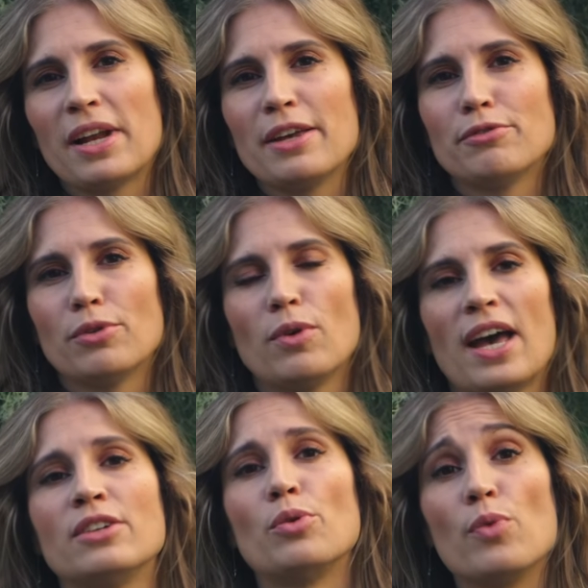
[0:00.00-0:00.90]
playful
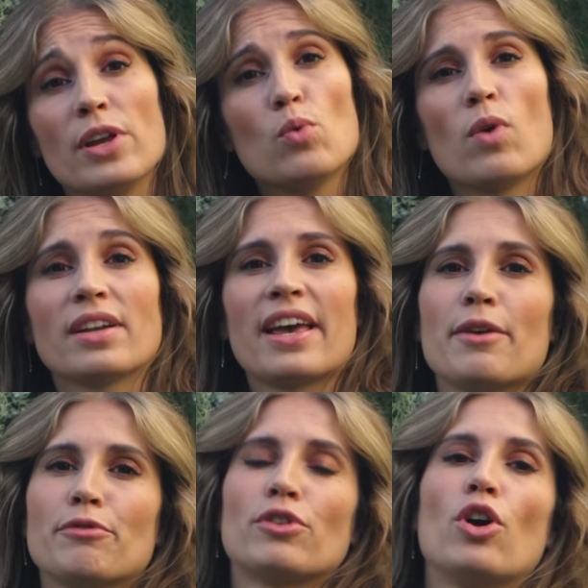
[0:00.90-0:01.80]
and a real
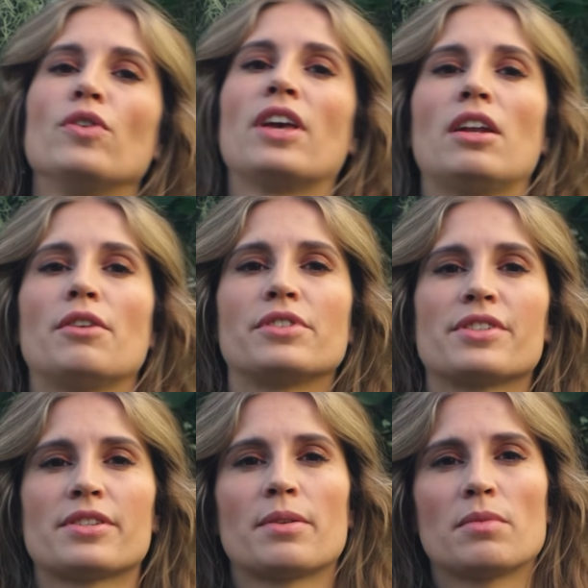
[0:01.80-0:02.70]
wanna-have for Hoya
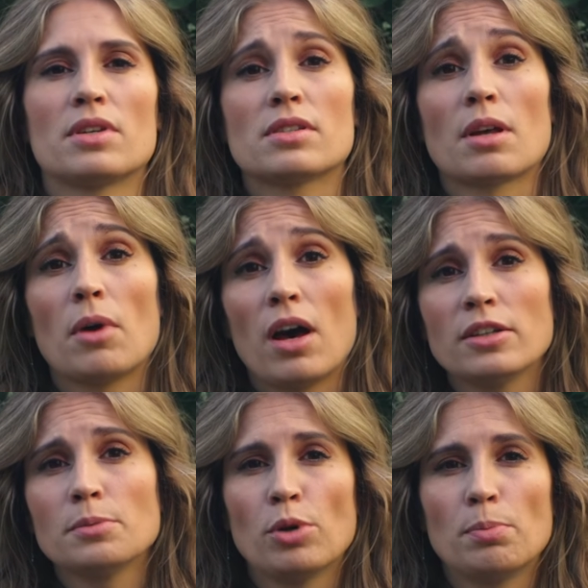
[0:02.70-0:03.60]
lovers. Some
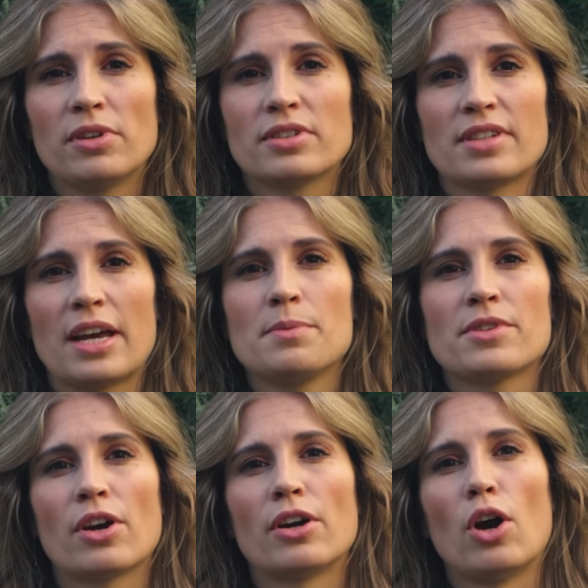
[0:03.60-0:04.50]
other popular types
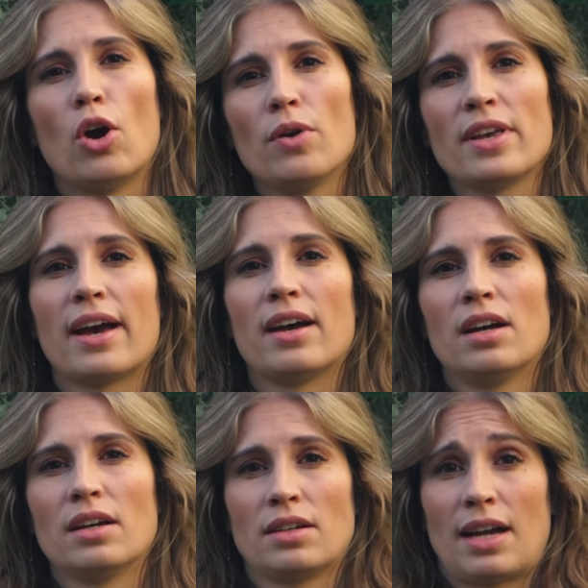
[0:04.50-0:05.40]
are Hoya
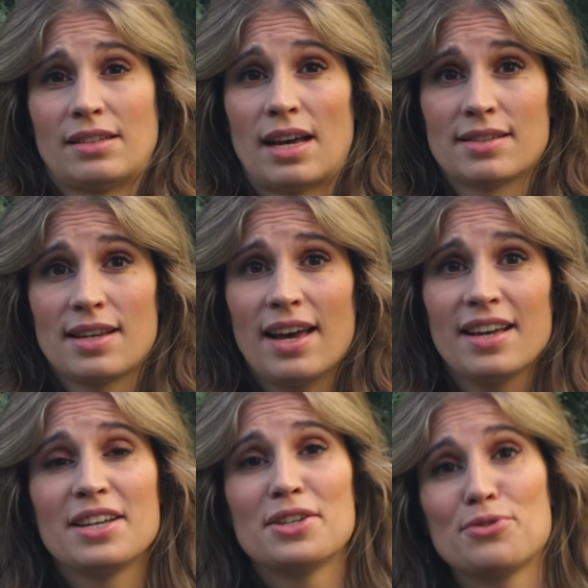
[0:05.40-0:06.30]
Caudata,
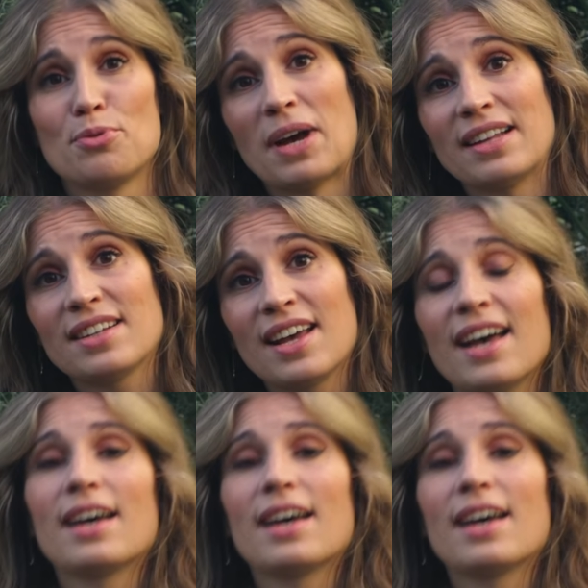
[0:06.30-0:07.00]
Sumatra,